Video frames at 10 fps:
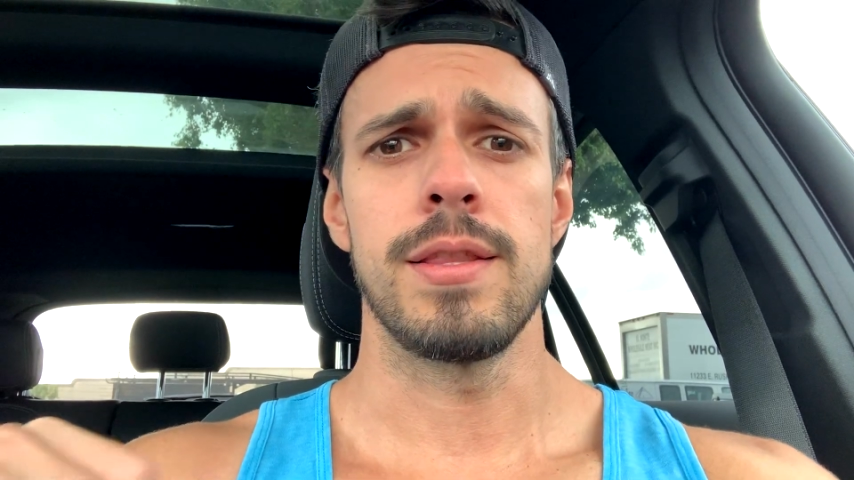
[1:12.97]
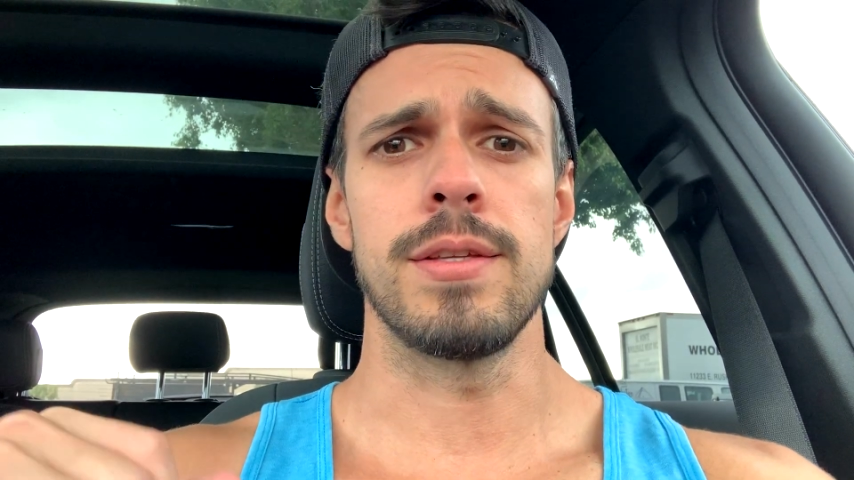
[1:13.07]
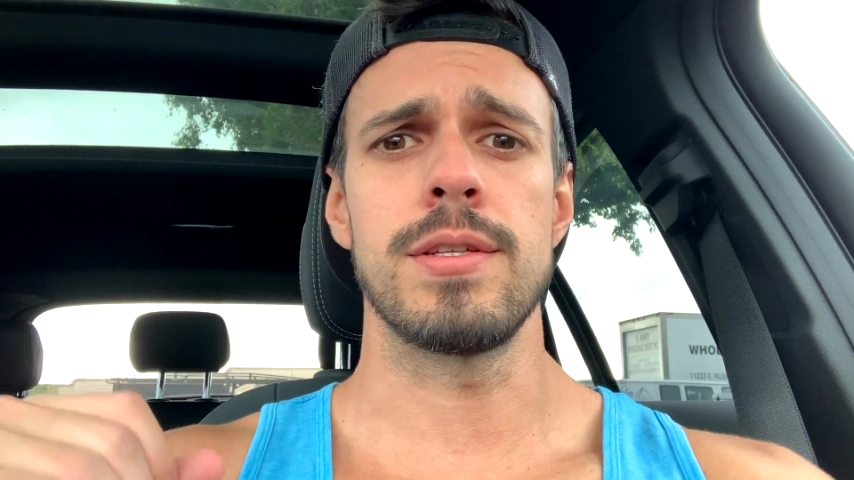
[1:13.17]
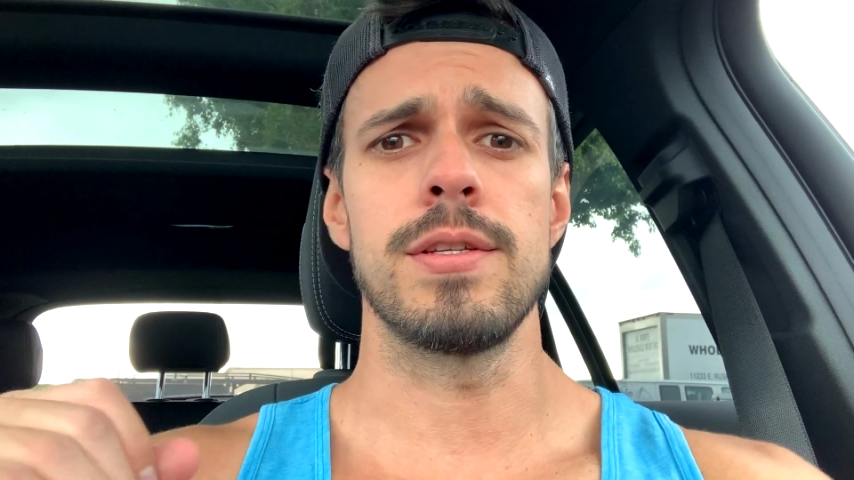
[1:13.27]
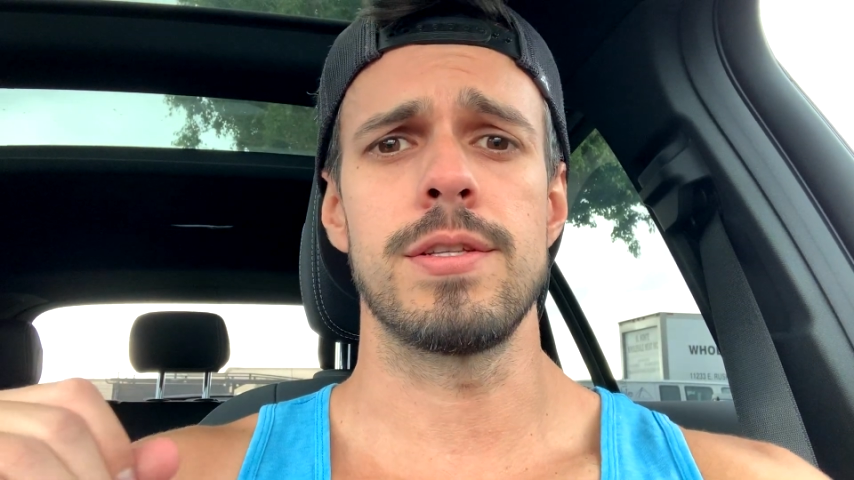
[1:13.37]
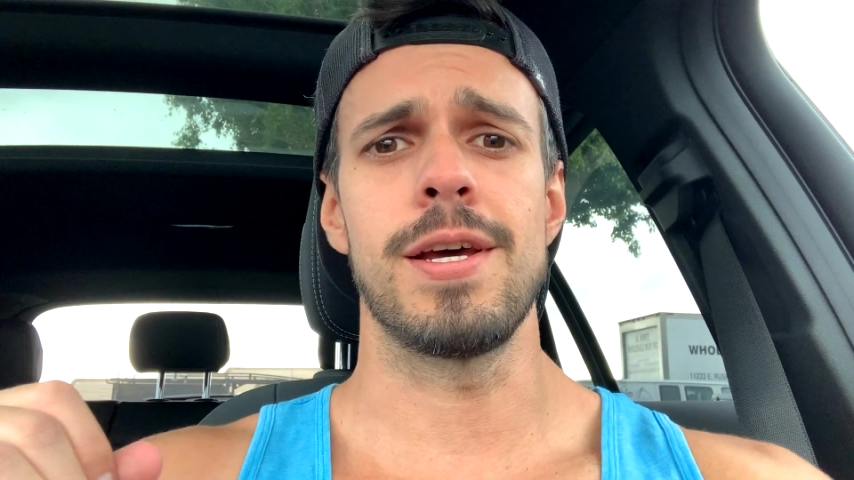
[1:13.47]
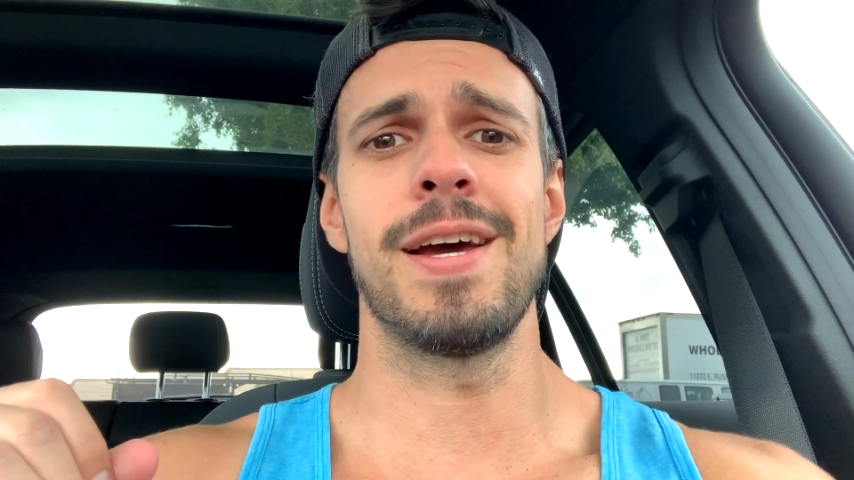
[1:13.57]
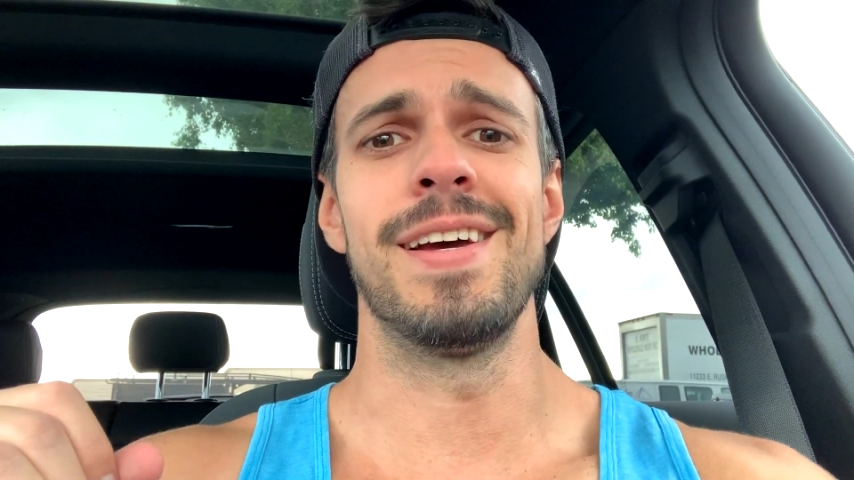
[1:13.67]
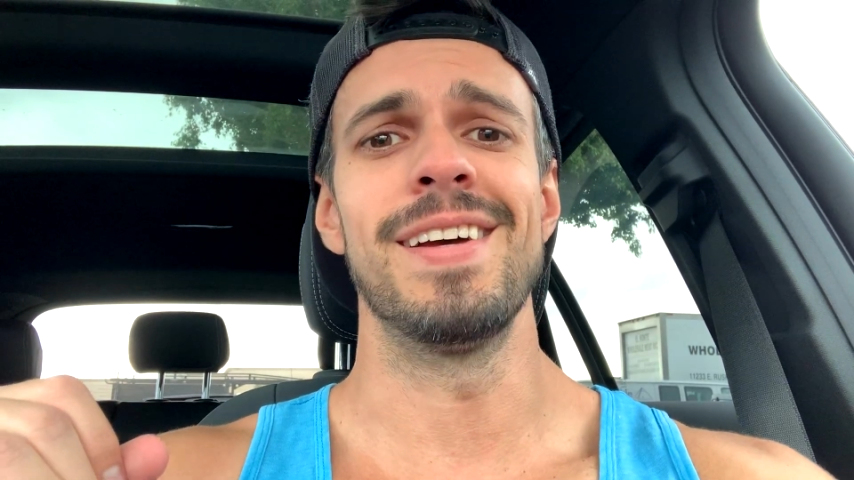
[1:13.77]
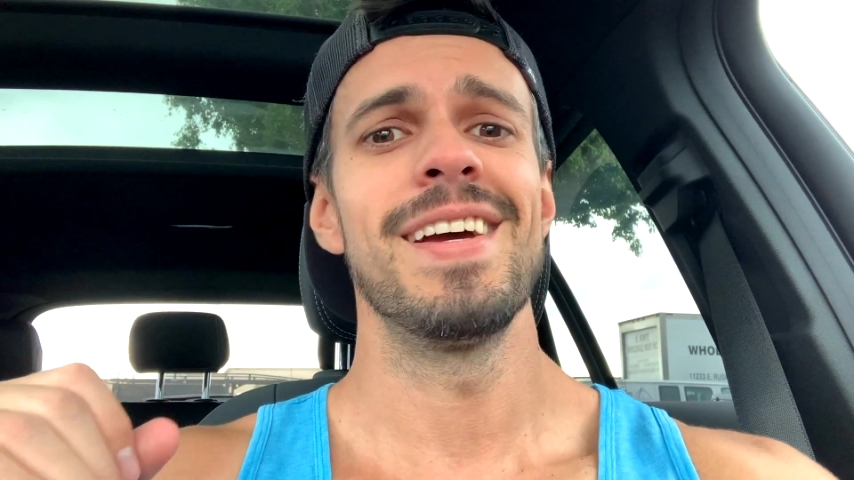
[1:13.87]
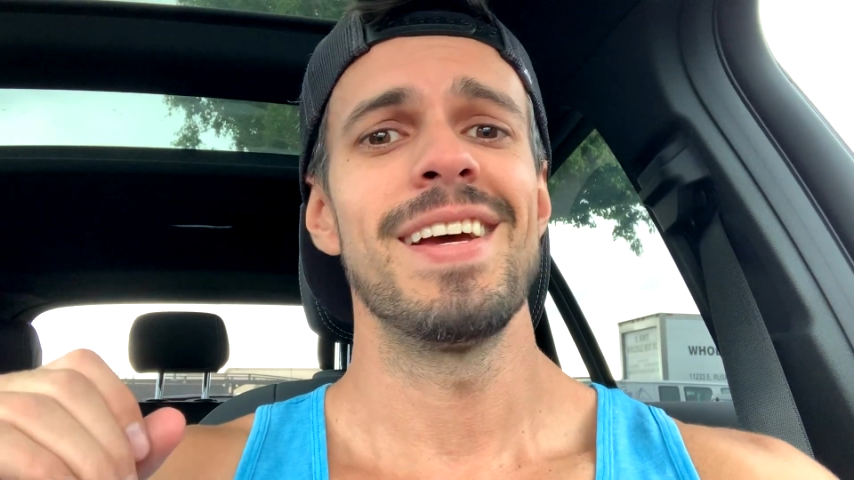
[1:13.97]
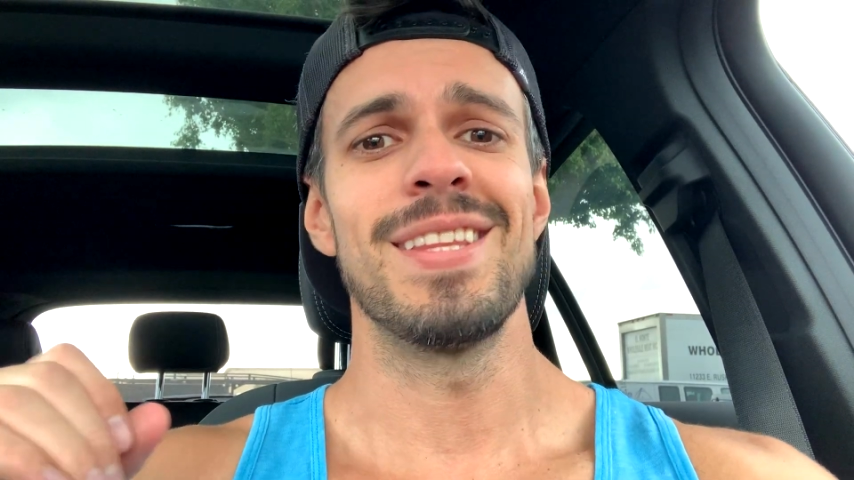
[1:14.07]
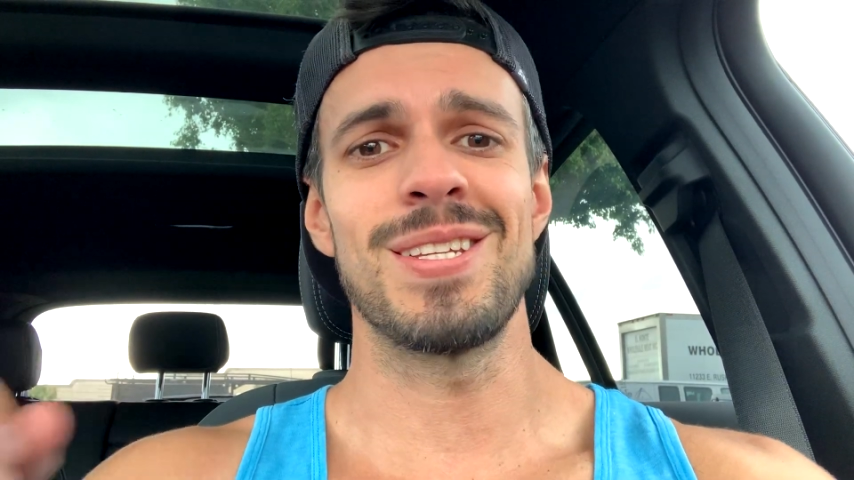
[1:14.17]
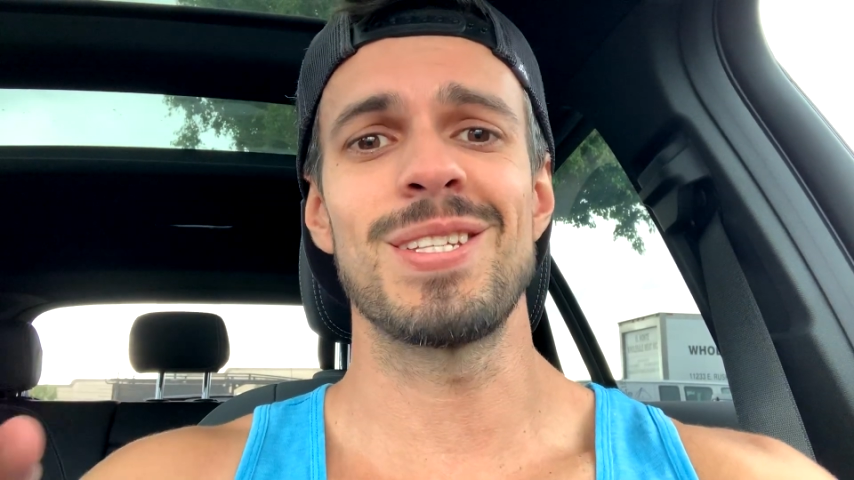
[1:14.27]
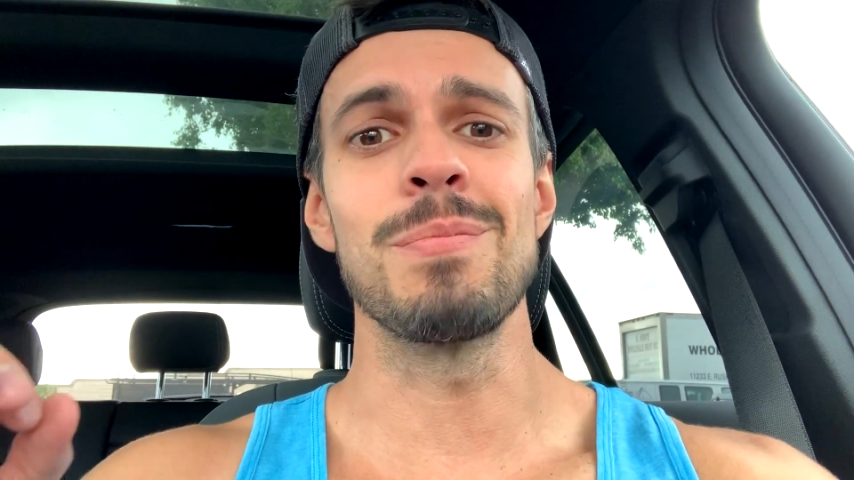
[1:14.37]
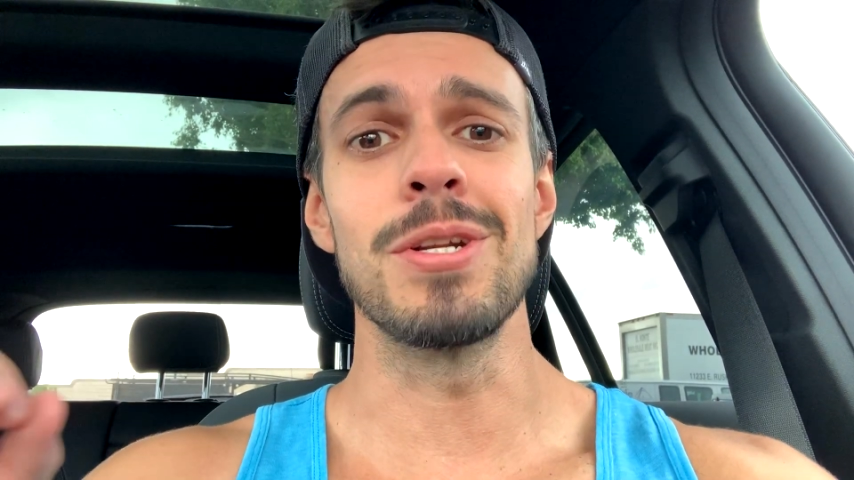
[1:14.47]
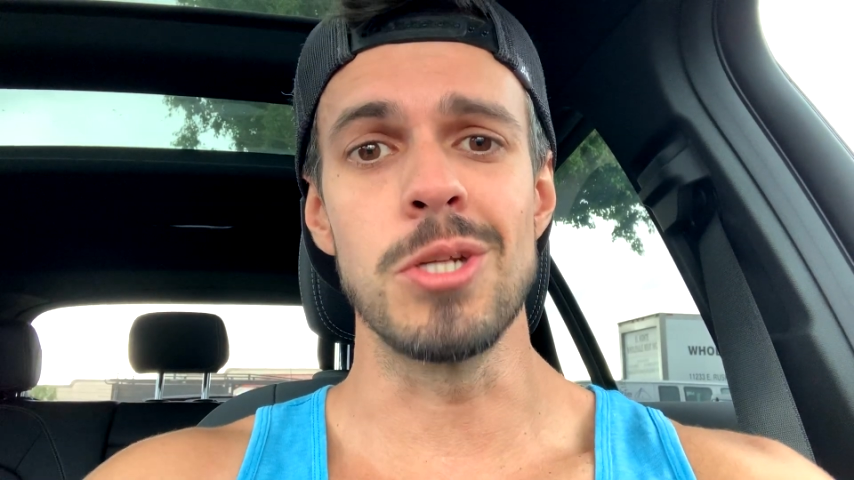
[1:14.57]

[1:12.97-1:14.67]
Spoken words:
This is some